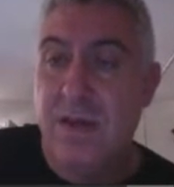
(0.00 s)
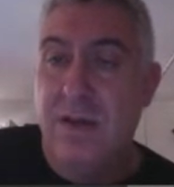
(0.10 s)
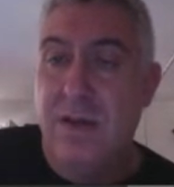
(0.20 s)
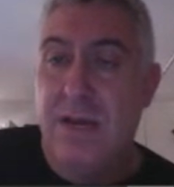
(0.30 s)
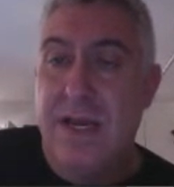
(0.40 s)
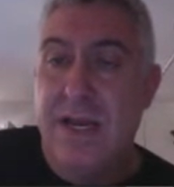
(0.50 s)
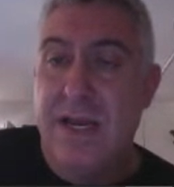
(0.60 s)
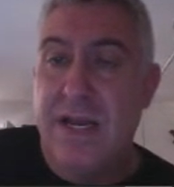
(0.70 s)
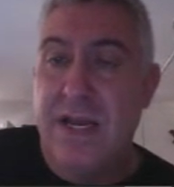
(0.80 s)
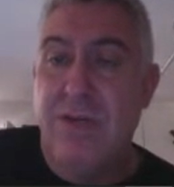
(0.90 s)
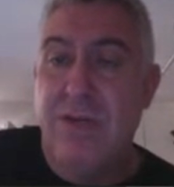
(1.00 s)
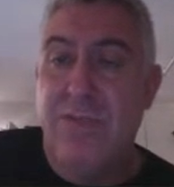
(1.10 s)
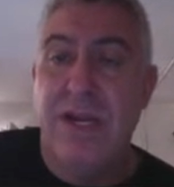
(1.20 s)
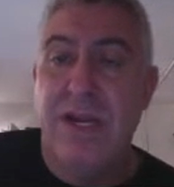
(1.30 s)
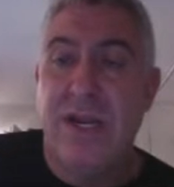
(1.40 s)
Alright, I got a couple of
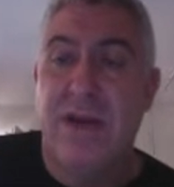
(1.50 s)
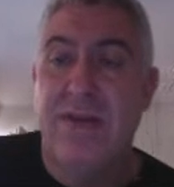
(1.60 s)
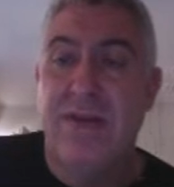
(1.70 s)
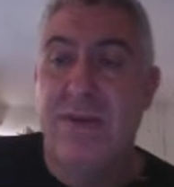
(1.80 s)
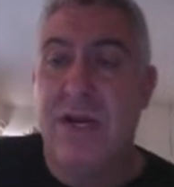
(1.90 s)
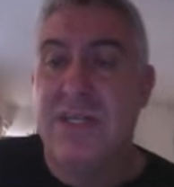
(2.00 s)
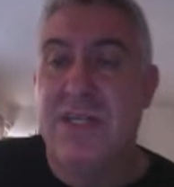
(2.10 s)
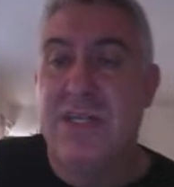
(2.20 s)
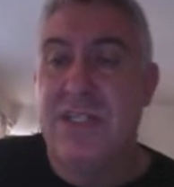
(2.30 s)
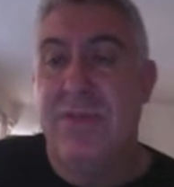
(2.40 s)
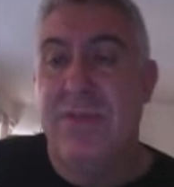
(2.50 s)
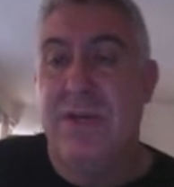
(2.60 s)
more here and then we're going to stop.